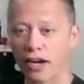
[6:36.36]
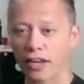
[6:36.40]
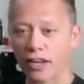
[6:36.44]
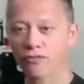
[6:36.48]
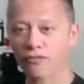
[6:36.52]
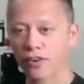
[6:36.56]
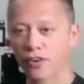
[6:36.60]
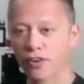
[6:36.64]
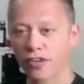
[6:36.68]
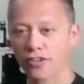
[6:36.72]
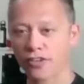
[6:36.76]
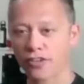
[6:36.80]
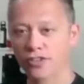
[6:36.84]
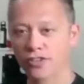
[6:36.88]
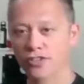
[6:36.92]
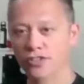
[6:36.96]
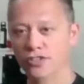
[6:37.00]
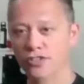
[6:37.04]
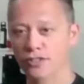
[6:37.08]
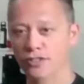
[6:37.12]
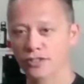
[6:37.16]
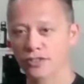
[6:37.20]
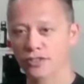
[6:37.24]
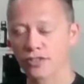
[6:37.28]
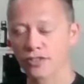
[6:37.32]

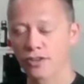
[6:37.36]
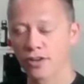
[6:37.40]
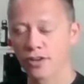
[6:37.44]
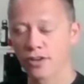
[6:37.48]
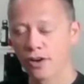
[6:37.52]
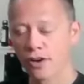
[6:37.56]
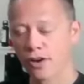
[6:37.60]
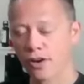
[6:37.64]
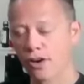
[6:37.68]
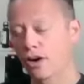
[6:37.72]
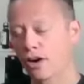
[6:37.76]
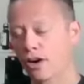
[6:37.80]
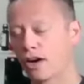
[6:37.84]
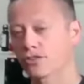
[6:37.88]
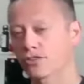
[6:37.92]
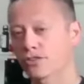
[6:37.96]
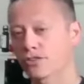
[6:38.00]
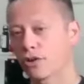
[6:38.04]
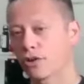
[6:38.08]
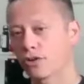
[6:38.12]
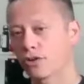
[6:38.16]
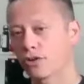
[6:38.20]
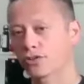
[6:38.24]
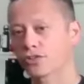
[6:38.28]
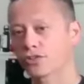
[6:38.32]
functions on this
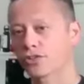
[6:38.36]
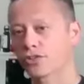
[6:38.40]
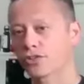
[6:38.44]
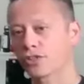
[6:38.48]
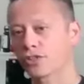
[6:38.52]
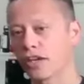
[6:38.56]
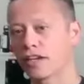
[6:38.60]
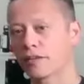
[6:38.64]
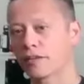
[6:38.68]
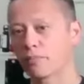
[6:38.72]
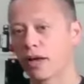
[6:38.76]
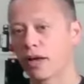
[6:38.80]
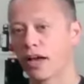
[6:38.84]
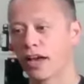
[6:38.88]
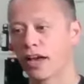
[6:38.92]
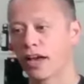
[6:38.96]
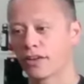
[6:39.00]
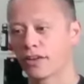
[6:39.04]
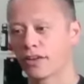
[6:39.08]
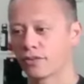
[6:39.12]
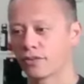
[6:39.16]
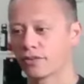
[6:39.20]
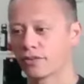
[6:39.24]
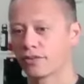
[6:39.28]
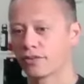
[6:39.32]
alternating
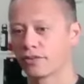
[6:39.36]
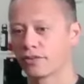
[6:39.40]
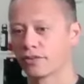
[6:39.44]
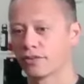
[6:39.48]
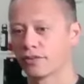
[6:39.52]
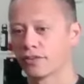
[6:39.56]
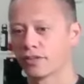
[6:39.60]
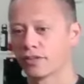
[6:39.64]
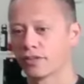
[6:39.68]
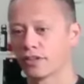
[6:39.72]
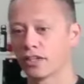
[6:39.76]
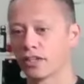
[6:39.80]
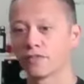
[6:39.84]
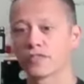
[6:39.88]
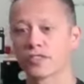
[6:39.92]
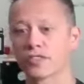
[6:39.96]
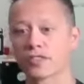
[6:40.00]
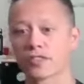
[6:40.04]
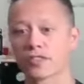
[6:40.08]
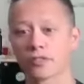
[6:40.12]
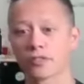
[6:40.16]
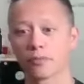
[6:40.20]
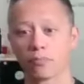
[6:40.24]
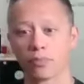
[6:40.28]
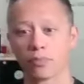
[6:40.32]
pattern of
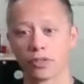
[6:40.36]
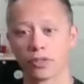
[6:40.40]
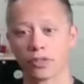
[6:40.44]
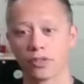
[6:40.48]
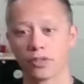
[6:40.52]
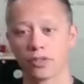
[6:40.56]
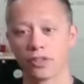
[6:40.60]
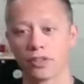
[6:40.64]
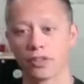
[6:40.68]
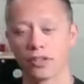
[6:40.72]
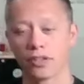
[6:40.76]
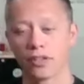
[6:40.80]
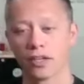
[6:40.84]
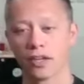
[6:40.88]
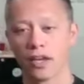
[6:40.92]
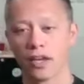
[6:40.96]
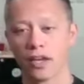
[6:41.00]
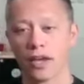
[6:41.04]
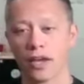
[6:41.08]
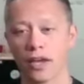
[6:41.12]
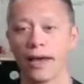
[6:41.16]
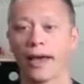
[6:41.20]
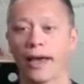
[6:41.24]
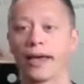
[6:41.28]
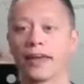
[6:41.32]
stability
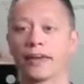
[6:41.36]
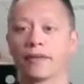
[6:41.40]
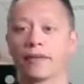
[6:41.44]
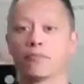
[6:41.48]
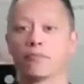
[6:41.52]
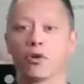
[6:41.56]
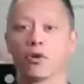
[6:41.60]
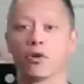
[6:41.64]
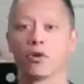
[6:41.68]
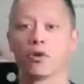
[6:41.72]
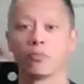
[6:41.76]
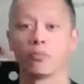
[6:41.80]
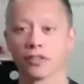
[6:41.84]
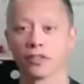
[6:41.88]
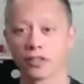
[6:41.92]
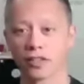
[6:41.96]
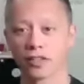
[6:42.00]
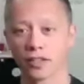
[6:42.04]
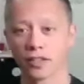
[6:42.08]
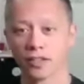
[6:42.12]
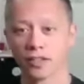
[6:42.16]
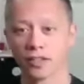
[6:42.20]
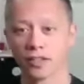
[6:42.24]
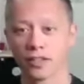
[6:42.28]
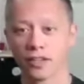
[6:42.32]
and mobility.